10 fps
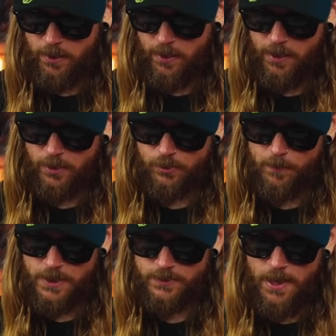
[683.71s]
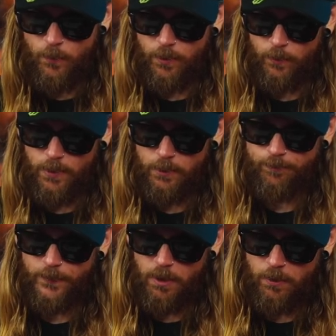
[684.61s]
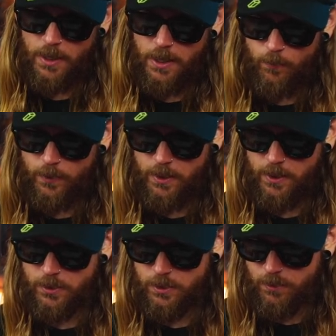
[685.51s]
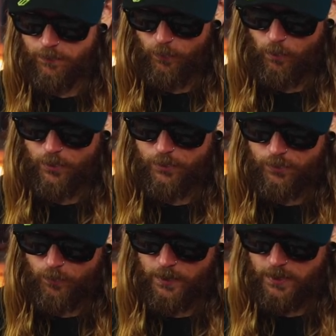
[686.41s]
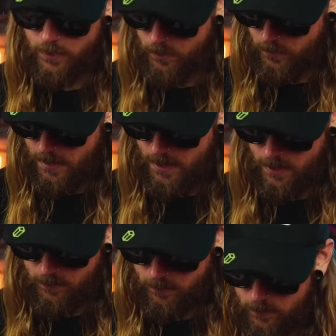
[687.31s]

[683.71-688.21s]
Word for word: and smash that one away okay we didn't do the force we need to do that